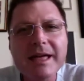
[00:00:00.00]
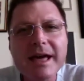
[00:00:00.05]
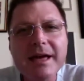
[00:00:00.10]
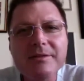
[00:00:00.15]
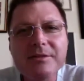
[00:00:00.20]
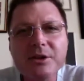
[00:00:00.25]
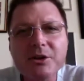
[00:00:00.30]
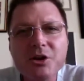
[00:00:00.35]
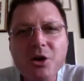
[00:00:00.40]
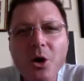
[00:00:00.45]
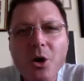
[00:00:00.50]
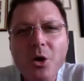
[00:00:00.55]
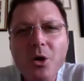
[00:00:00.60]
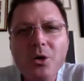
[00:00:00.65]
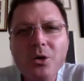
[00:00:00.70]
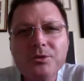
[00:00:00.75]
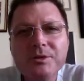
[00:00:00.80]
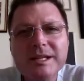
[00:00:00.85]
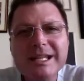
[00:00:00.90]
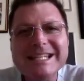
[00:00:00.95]
the
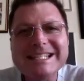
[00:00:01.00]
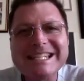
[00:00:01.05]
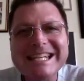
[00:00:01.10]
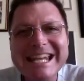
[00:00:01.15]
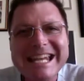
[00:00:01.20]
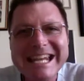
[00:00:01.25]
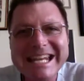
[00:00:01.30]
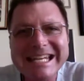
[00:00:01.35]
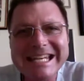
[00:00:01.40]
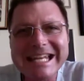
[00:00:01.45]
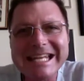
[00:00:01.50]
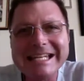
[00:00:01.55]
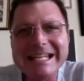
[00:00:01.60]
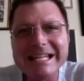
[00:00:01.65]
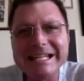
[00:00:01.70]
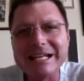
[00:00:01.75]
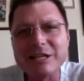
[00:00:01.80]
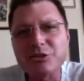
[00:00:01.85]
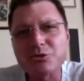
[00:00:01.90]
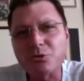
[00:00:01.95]
gold is heated
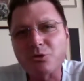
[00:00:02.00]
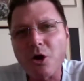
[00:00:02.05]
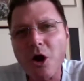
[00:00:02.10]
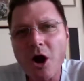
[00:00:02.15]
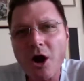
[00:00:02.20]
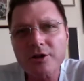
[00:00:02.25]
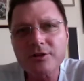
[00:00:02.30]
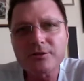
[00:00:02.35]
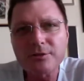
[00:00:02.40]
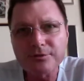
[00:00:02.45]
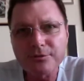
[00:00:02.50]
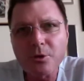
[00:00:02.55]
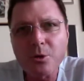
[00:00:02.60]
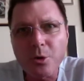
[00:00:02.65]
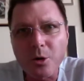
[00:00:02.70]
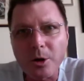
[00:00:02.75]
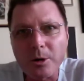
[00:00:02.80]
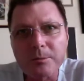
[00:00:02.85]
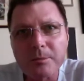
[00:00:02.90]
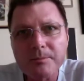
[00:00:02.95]
in its rawest
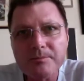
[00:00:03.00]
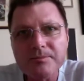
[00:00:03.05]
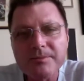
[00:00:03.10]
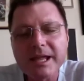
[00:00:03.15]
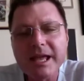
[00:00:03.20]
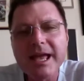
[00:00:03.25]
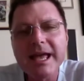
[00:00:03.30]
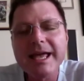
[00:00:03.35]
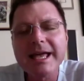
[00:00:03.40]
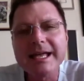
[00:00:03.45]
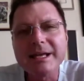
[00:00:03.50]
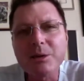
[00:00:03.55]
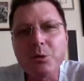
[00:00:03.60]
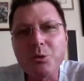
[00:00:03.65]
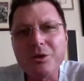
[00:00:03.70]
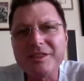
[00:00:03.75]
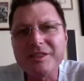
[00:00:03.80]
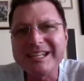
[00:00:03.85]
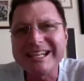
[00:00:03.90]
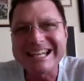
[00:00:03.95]
form
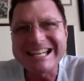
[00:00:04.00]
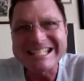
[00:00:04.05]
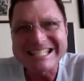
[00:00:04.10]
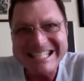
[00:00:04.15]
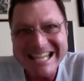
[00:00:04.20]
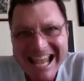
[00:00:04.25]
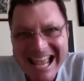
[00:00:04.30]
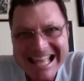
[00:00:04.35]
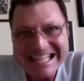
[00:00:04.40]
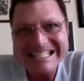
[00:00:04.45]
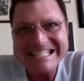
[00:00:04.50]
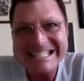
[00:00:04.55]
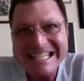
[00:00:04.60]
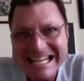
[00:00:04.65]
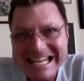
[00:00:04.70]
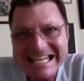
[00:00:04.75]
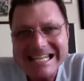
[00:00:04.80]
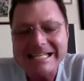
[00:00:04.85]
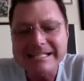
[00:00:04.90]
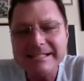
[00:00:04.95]
with an intense
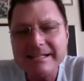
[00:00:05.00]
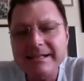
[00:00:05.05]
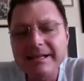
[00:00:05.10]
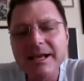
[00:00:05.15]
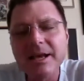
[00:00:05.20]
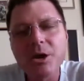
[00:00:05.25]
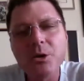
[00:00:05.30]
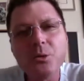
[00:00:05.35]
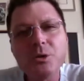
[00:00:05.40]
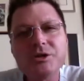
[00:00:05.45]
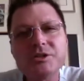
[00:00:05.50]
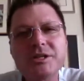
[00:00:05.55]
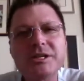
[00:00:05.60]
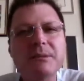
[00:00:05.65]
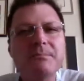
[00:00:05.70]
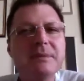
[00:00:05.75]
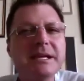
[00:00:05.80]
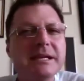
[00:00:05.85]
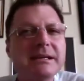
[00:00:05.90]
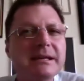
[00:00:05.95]
heat, which
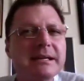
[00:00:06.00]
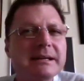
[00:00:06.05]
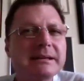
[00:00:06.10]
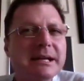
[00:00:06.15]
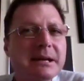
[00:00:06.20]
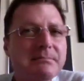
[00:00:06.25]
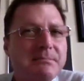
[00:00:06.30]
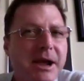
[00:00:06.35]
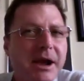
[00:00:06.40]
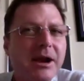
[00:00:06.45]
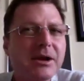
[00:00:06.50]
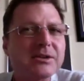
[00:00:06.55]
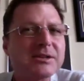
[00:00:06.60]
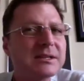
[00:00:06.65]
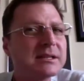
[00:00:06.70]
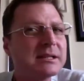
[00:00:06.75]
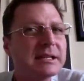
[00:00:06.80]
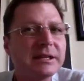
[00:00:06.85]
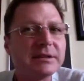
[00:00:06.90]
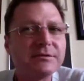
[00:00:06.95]
can be compared
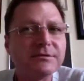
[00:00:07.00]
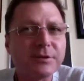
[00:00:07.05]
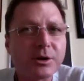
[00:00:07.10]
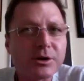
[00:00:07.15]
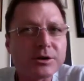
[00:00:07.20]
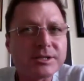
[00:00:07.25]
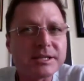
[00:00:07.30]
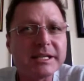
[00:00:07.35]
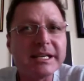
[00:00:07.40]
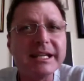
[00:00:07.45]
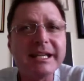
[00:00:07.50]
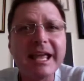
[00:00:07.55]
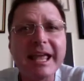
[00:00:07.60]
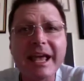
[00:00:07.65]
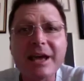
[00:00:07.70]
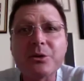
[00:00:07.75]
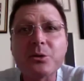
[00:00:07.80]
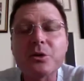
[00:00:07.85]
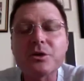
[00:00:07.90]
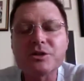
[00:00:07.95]
to the adversity
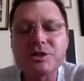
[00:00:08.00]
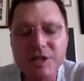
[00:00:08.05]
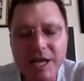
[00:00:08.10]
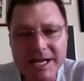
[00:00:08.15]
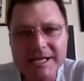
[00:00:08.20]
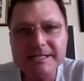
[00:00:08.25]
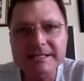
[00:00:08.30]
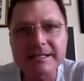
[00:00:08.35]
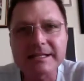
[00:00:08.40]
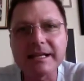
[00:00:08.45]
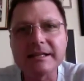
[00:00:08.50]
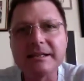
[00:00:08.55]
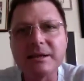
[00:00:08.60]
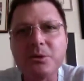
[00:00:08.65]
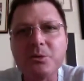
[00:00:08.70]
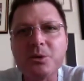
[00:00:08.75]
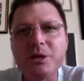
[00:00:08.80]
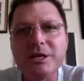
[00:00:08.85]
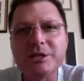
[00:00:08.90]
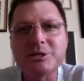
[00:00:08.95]
and or chastening that
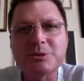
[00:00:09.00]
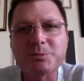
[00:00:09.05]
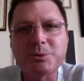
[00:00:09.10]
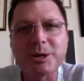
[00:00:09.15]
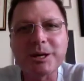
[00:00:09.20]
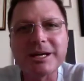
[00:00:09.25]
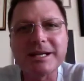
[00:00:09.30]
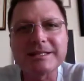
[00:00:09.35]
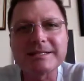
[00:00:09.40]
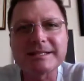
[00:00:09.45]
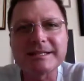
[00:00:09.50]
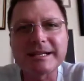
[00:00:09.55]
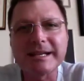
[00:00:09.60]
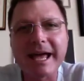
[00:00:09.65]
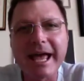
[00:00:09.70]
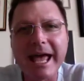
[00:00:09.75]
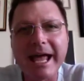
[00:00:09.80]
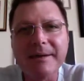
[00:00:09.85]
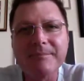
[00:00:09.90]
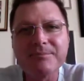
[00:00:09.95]
we experience
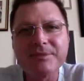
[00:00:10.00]
today.